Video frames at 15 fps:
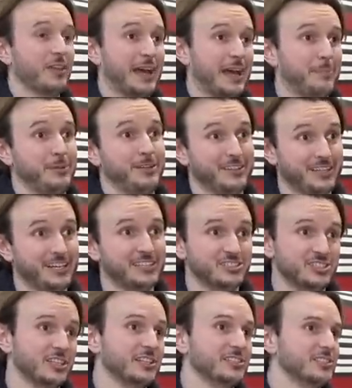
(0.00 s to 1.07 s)
the happier the engine is.
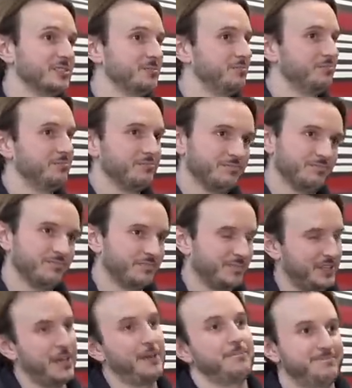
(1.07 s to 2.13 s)
Getting the gases out, getting the
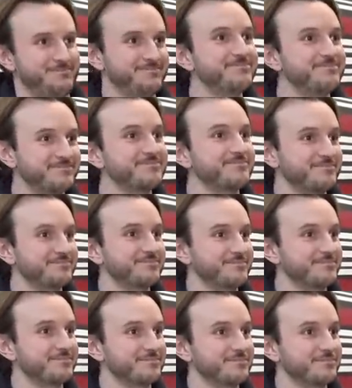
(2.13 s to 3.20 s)
heat out, getting everything out as
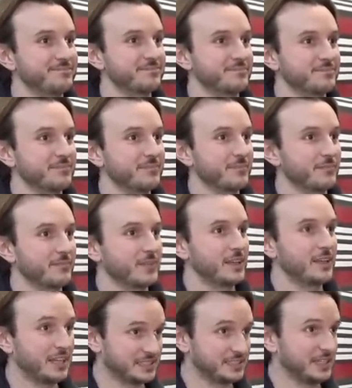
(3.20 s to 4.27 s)
quickly as possible.
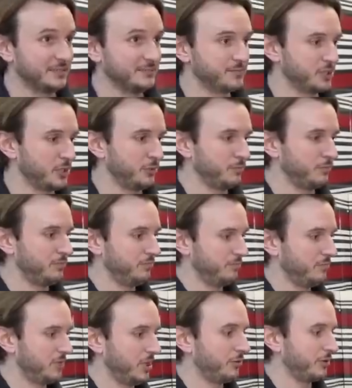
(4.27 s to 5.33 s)
That's it. Yeah. So
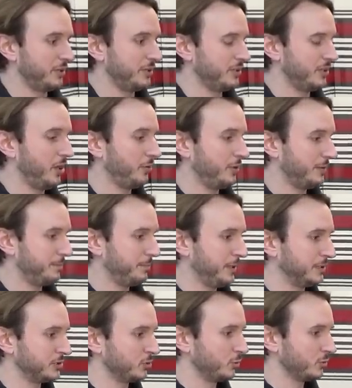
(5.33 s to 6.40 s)
lower, lower
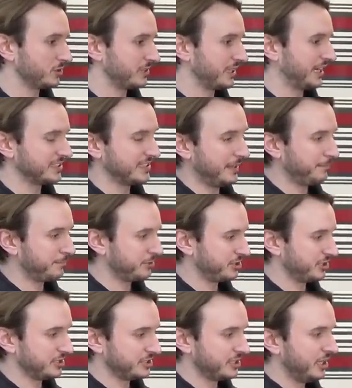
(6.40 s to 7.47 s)
exhaust gas
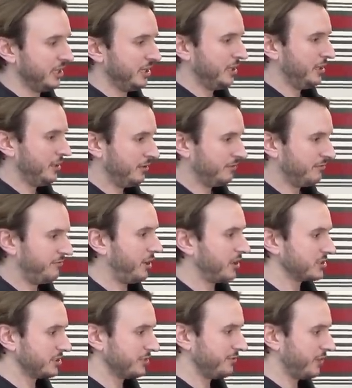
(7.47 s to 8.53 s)
temperatures,
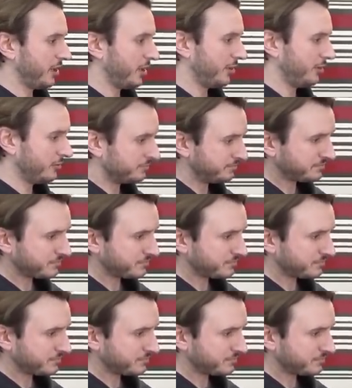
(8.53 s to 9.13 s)
faster flow,